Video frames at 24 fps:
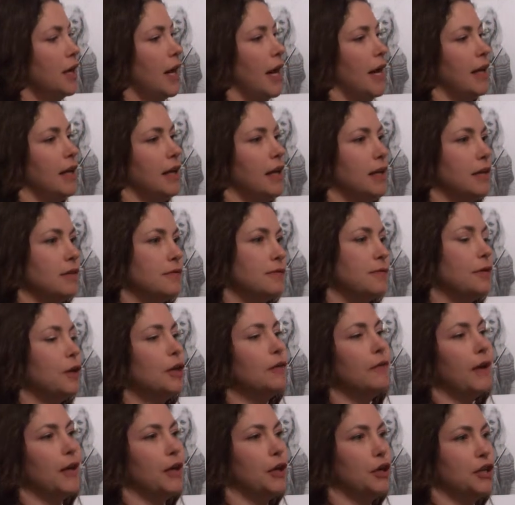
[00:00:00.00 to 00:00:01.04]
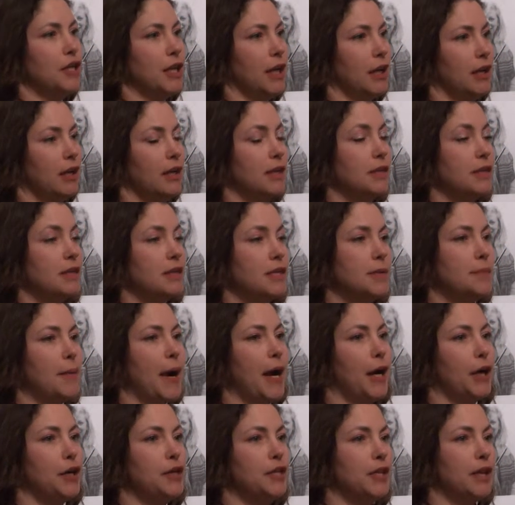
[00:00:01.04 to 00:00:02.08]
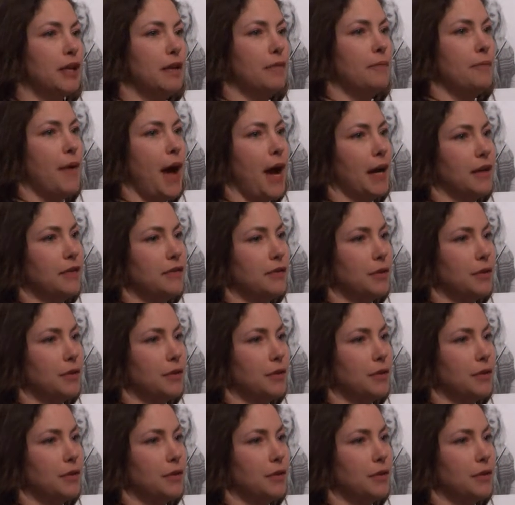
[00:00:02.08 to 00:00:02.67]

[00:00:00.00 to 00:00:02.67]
And he's full of energy and he's inspired to give back.